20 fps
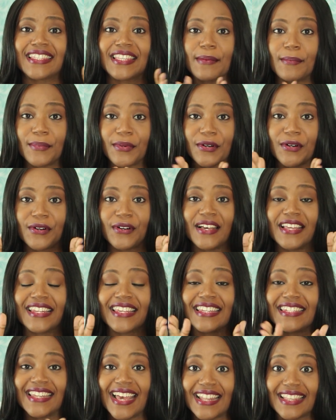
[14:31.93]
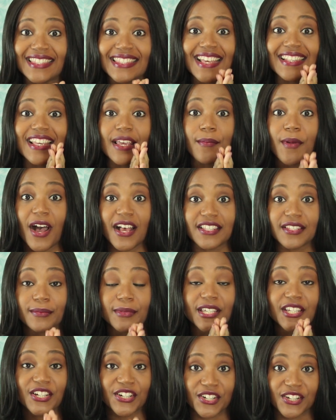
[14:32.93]
simple and condensed as I
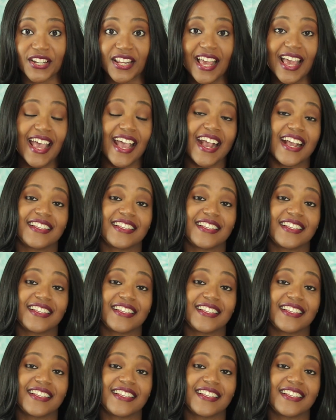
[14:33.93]
possibly could